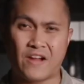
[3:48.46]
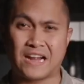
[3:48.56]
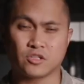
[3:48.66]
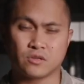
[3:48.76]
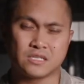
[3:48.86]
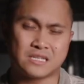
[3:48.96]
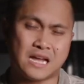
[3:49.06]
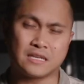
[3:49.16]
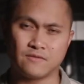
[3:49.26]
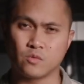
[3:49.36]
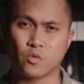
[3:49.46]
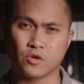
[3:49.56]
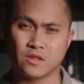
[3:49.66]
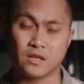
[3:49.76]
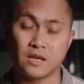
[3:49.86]
factor is not even
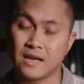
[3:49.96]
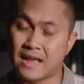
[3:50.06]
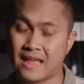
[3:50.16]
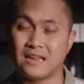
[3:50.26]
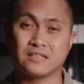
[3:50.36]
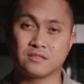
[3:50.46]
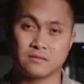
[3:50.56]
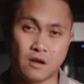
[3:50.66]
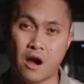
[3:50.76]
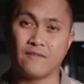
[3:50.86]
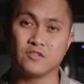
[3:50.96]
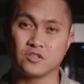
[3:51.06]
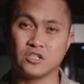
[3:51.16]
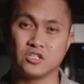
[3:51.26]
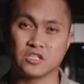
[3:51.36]
worth it. And that's
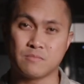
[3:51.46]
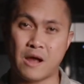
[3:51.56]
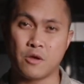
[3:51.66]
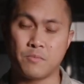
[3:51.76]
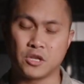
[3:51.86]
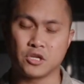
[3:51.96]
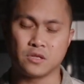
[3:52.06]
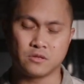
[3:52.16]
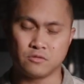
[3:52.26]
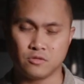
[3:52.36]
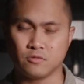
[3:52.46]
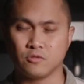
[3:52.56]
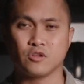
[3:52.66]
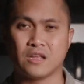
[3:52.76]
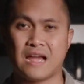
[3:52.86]
obviously just my opinion.
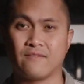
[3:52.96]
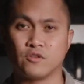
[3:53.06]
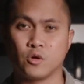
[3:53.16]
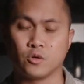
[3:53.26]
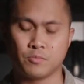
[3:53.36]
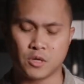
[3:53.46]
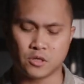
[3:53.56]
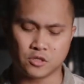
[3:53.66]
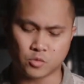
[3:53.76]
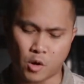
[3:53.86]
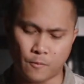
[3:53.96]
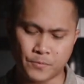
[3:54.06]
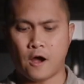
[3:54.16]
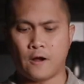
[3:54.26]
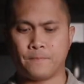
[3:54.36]
You can have your own opinion as well.
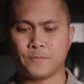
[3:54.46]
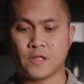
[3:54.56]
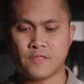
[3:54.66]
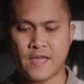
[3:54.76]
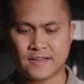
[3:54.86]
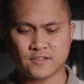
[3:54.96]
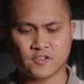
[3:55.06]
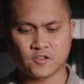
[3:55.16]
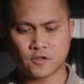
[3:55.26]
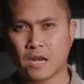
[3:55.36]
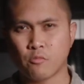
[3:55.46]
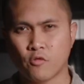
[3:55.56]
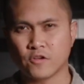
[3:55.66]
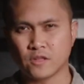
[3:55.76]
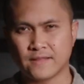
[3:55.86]
The next
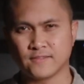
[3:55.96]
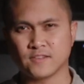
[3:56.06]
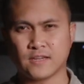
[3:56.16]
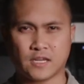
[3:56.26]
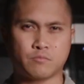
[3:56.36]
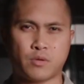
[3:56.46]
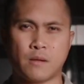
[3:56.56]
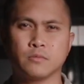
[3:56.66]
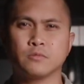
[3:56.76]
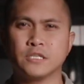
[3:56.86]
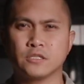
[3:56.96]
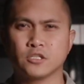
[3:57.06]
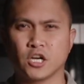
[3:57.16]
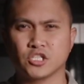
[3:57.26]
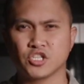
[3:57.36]
anamorphic lens that can probably
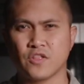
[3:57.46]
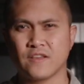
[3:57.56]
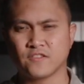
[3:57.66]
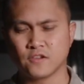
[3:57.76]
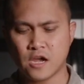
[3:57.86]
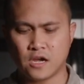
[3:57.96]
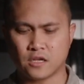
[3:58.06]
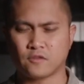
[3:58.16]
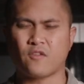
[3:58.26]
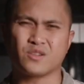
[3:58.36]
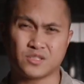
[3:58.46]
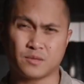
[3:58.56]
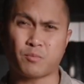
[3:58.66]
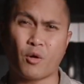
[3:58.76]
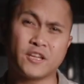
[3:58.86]
touch this as far as
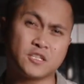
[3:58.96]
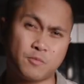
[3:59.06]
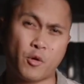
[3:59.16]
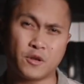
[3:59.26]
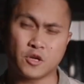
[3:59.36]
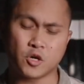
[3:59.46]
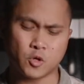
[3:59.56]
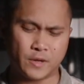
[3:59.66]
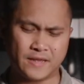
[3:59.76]
the price point go